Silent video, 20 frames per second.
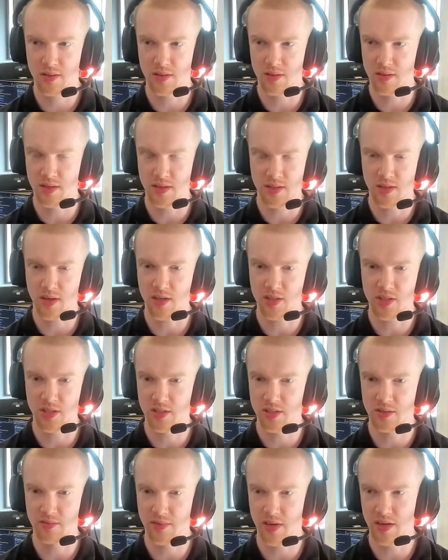
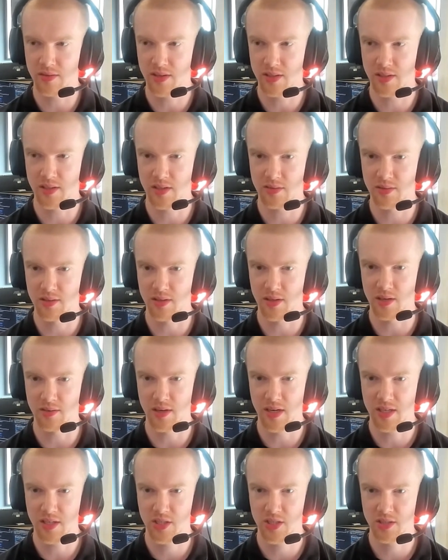Discussions in various different
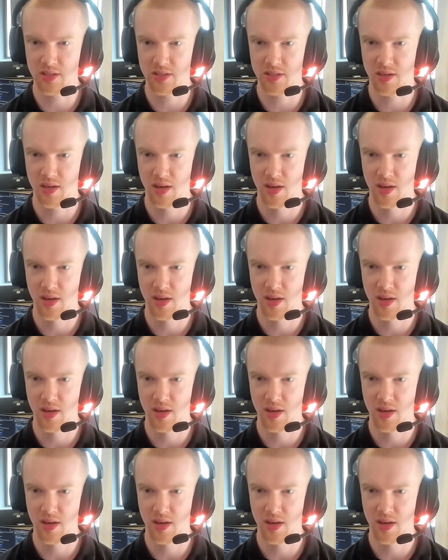directions.